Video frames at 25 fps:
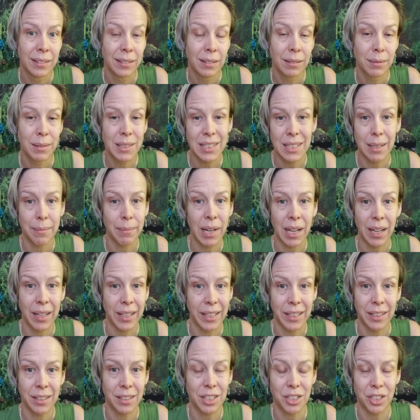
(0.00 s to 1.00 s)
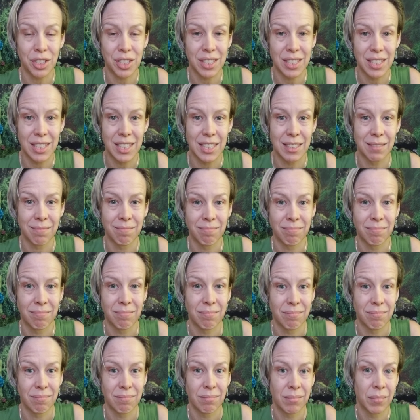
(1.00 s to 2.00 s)
Because I'm not here to just
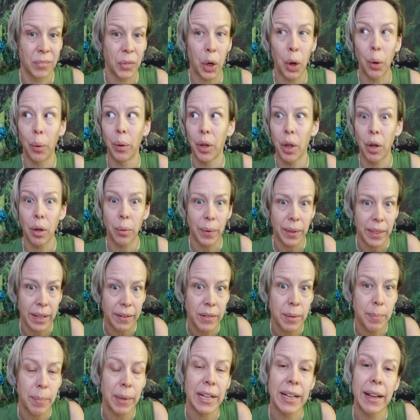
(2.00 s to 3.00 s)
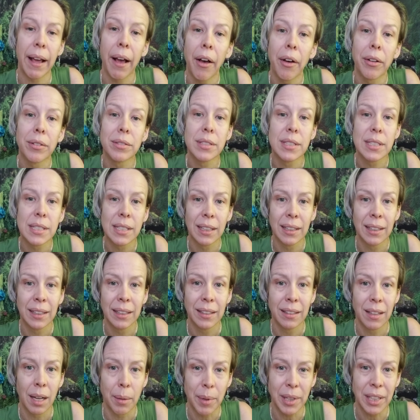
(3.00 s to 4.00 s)
go along with everybody else.
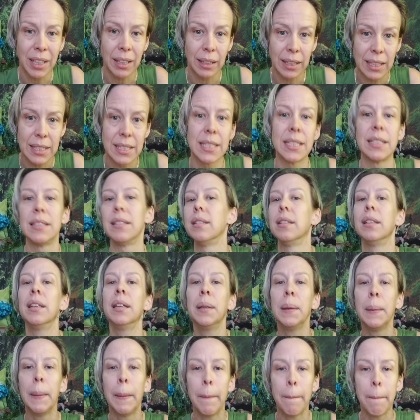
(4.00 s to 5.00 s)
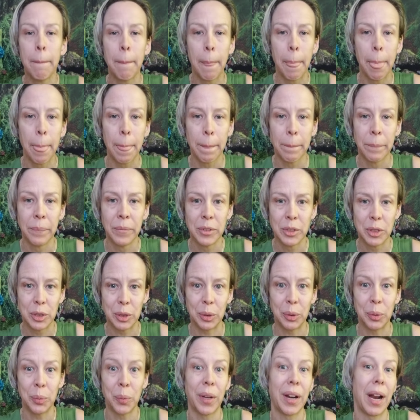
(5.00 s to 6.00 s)
I'm here to listen
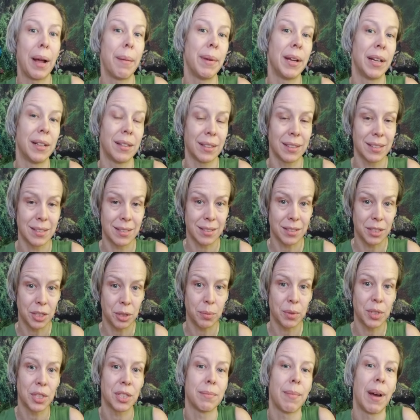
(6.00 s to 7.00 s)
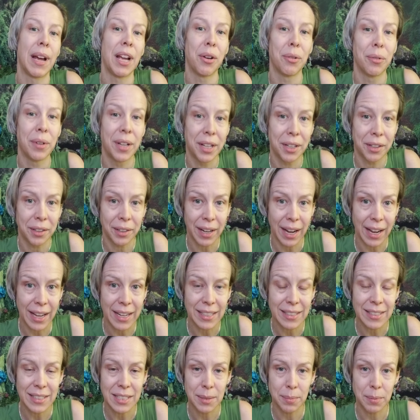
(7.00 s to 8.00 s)
to what I'm here to listen to, which is my own inner
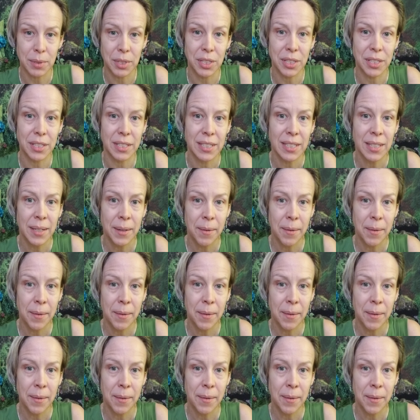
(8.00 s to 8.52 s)
guidance, which is